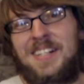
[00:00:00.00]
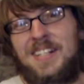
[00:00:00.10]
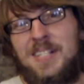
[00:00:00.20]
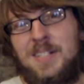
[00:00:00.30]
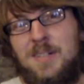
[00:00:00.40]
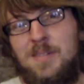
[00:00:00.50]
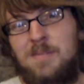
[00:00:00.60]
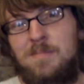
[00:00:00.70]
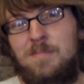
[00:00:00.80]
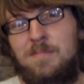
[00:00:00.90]

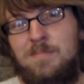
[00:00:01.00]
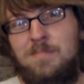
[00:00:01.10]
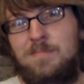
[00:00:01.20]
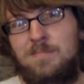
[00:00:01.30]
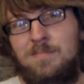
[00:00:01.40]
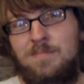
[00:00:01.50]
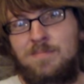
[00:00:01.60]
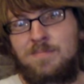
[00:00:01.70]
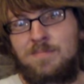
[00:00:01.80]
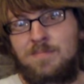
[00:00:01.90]

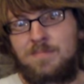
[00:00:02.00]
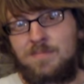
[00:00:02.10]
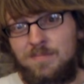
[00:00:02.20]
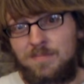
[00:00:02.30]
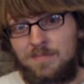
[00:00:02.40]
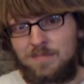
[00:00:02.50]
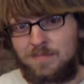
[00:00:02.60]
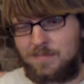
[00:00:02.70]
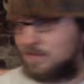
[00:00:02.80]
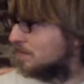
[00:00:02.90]
The person shown says nothing.